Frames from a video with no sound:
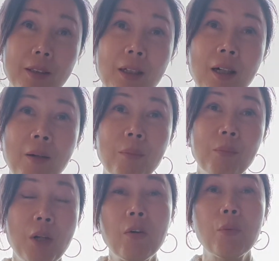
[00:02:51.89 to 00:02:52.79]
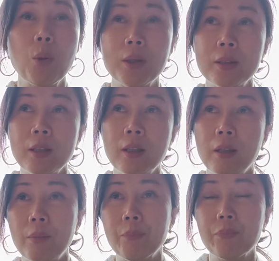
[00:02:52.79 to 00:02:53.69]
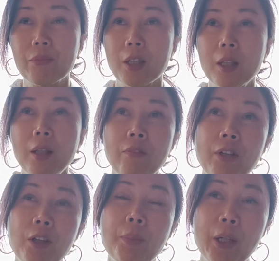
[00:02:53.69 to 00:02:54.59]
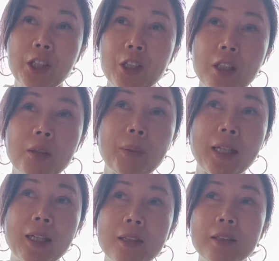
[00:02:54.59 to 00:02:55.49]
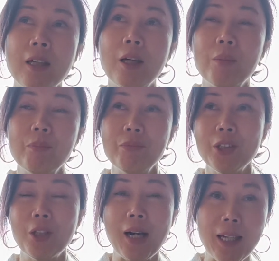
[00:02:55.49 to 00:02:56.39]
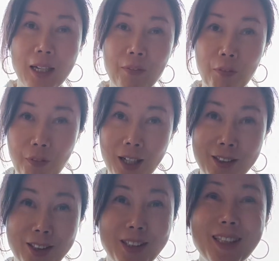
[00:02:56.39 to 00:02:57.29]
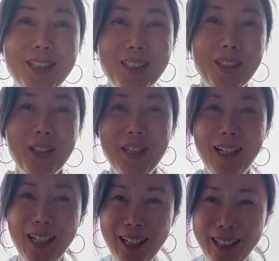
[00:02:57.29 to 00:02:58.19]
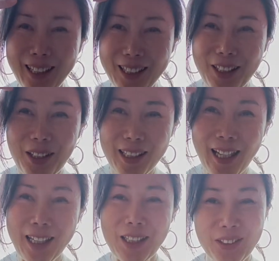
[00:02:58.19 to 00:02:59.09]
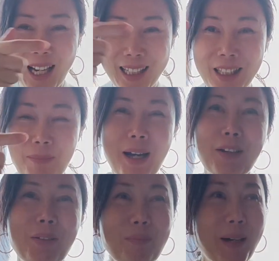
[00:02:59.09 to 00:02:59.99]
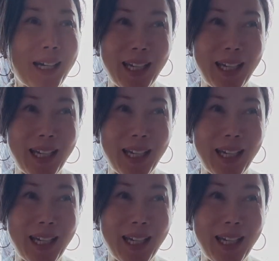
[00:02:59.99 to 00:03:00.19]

Of course, very pressured because I have a father like tiny my